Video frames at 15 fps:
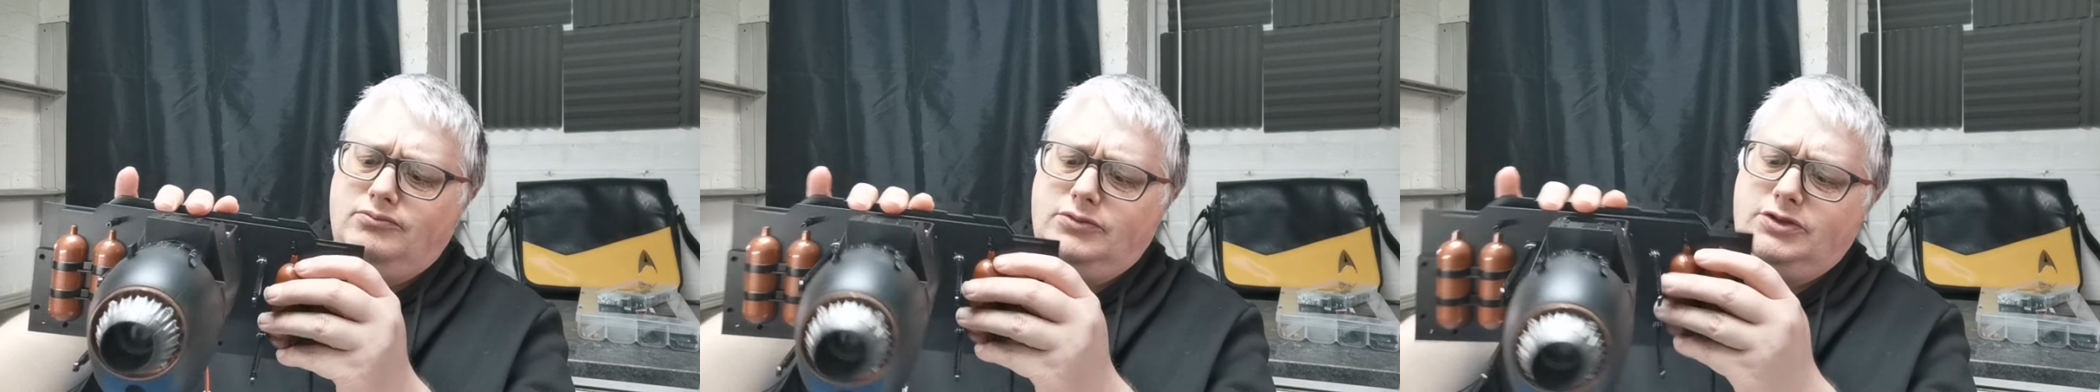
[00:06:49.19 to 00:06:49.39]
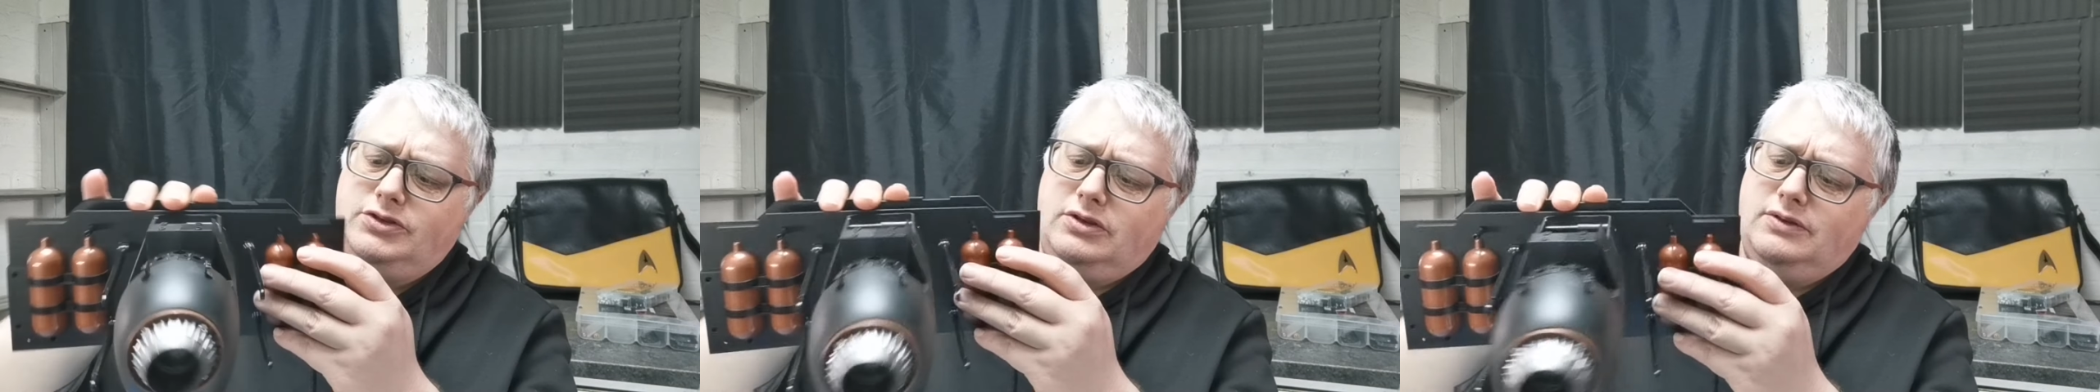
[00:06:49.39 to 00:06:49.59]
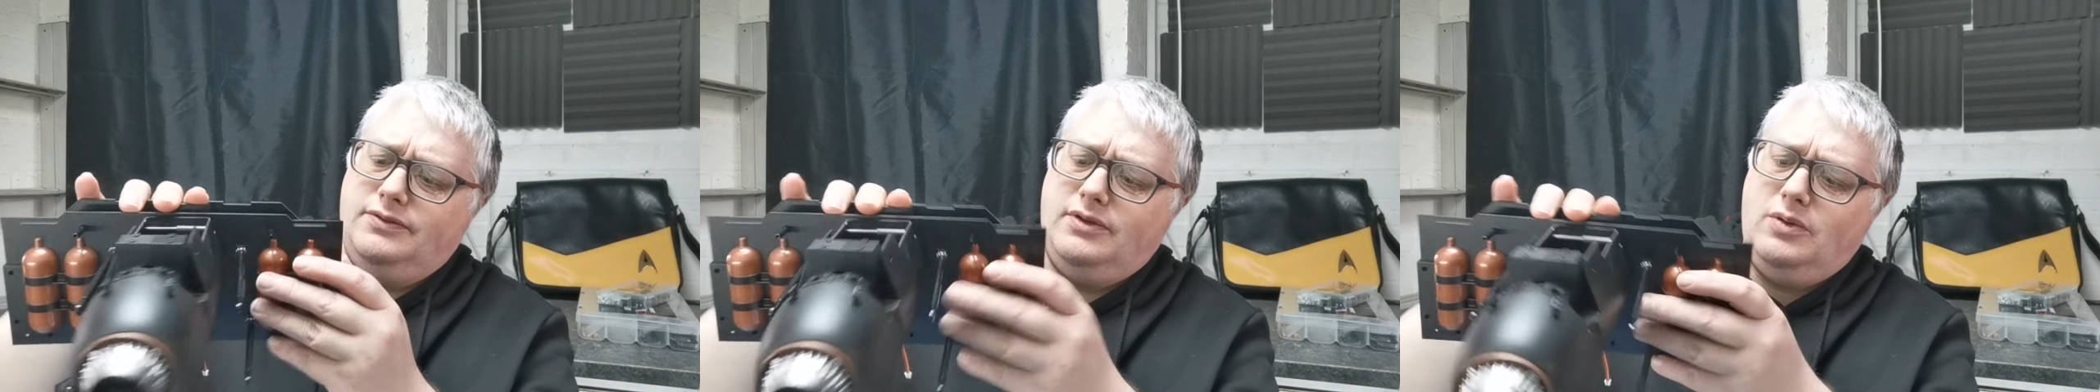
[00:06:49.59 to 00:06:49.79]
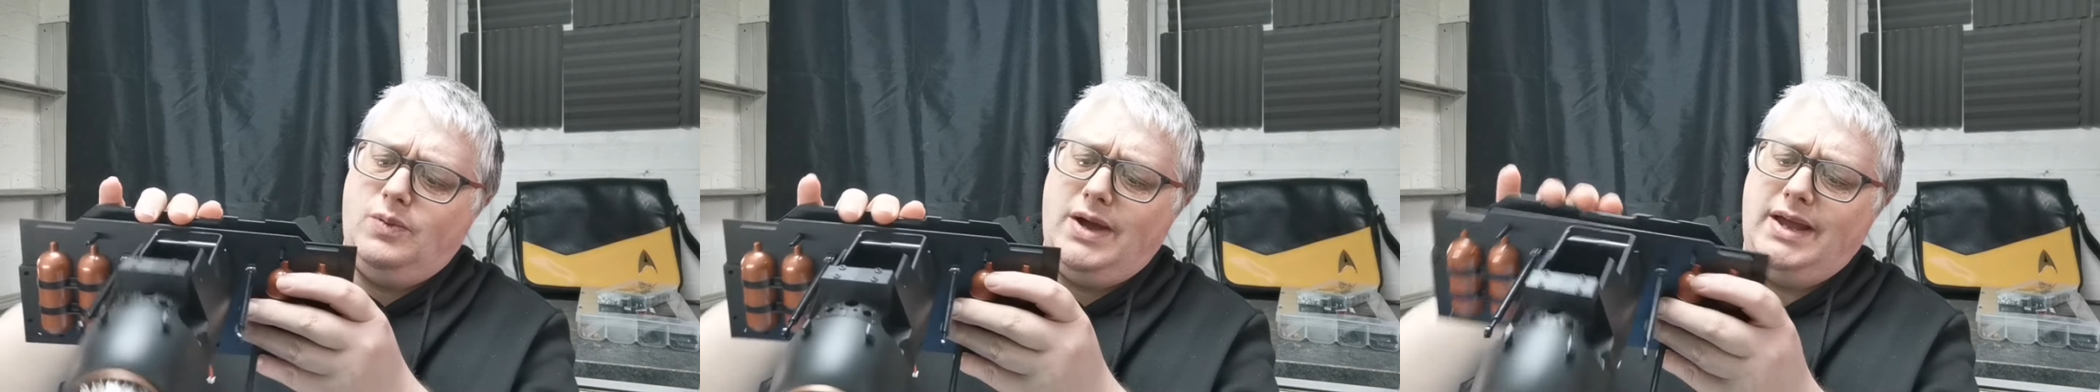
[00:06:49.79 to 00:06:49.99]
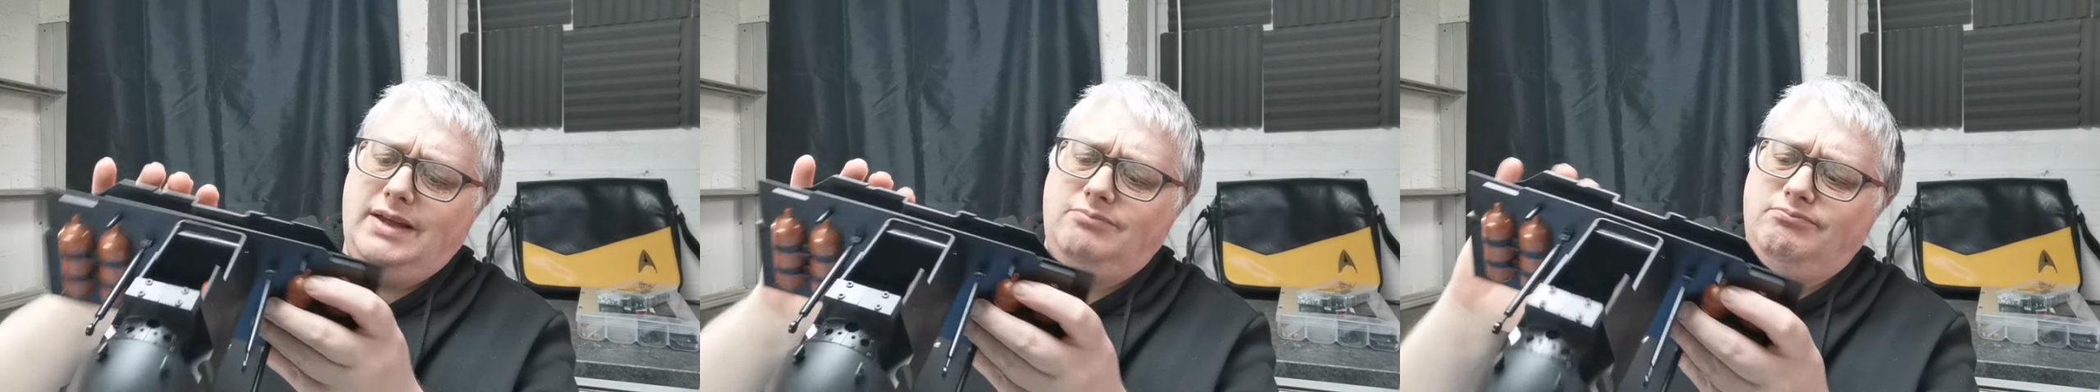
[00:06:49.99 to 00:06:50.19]
sort of
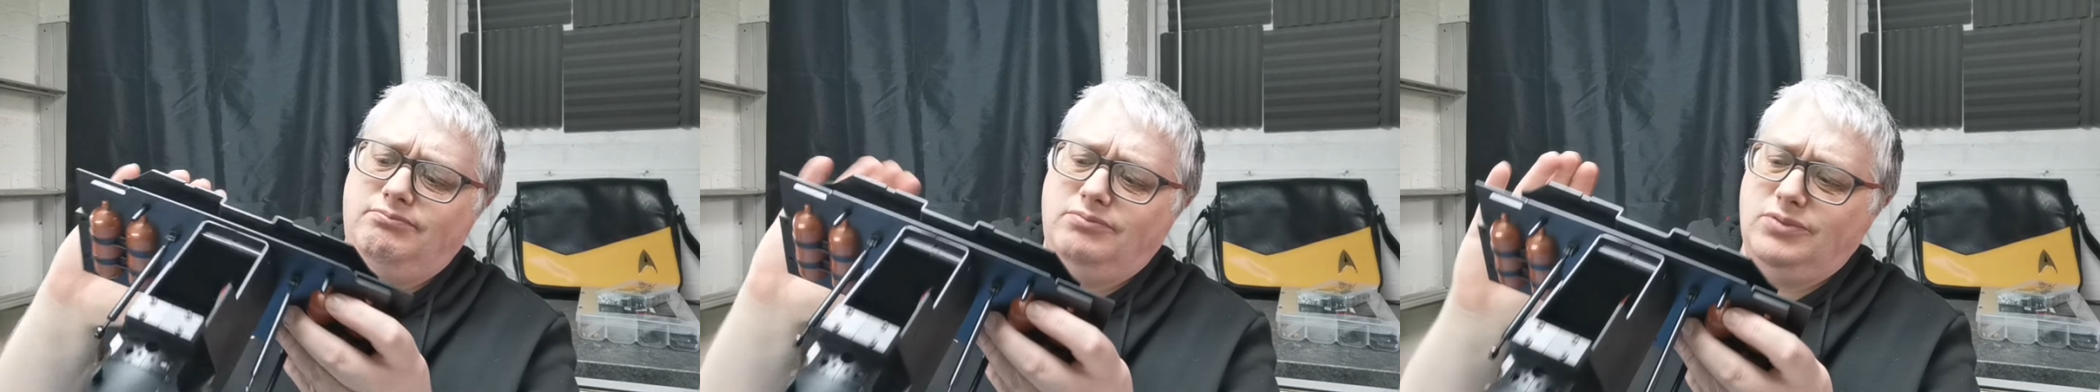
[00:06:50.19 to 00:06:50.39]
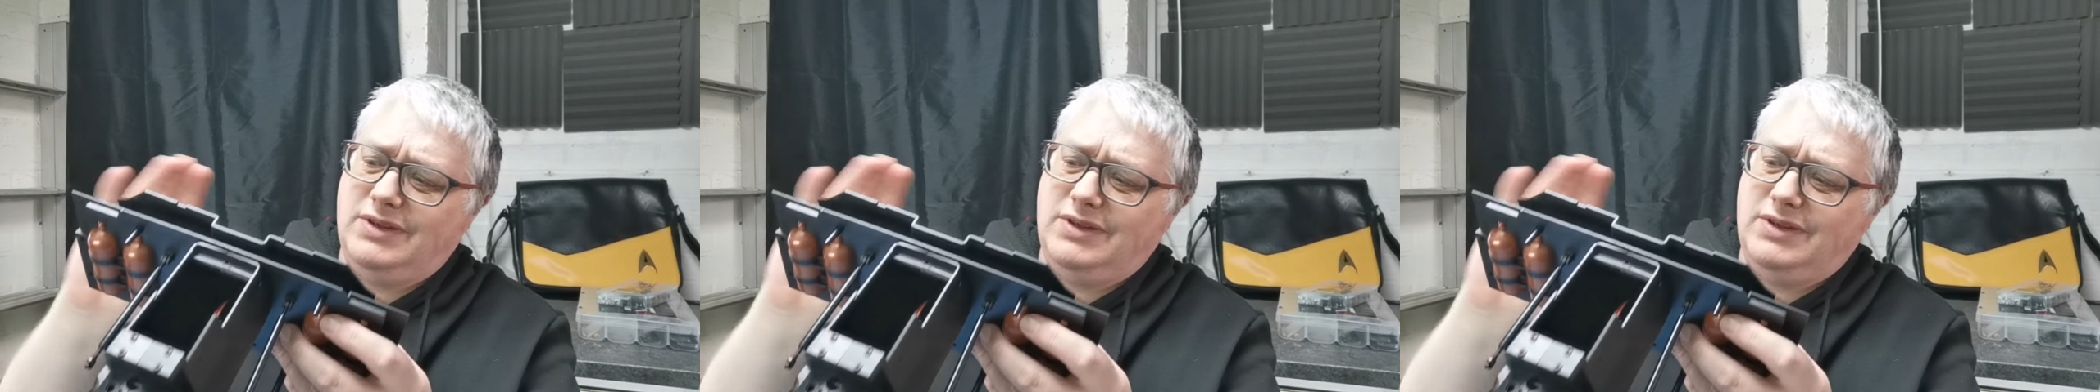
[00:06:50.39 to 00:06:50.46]
away